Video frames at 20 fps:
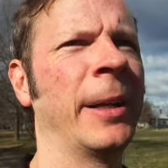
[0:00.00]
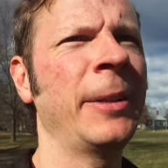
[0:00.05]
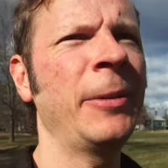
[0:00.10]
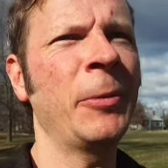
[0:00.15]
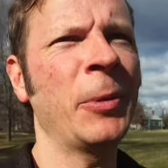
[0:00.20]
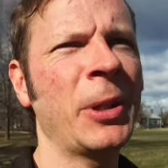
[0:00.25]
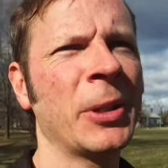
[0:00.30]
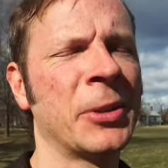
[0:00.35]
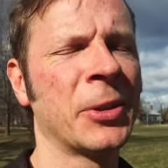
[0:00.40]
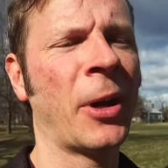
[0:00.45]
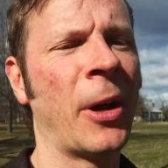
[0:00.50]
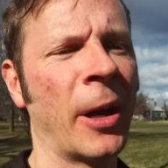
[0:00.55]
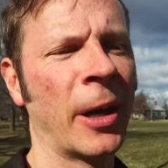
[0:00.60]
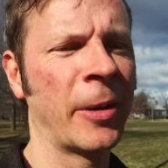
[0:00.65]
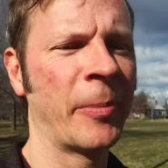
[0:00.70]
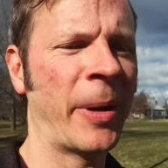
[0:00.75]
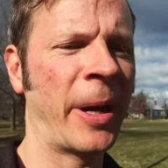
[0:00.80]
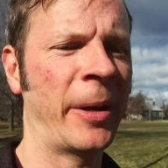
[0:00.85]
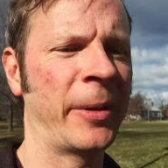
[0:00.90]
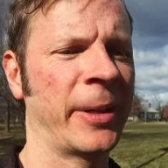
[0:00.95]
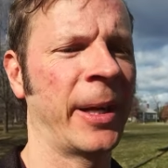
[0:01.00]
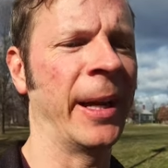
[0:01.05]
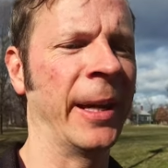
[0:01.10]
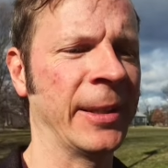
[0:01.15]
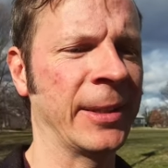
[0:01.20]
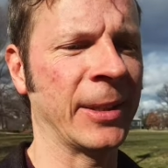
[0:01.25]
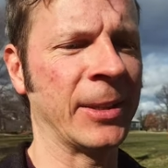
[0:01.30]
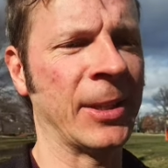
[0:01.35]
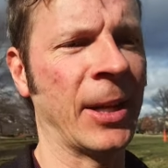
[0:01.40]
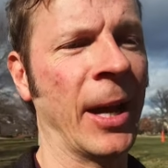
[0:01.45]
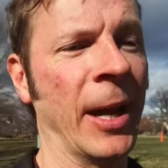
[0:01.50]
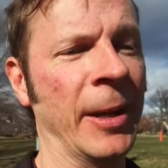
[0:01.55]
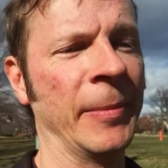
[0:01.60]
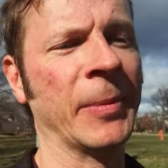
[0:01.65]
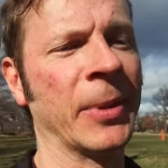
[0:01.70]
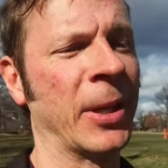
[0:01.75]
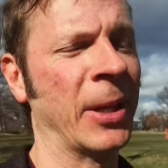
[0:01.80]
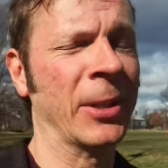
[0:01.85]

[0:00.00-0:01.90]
I didn't really talk about at the time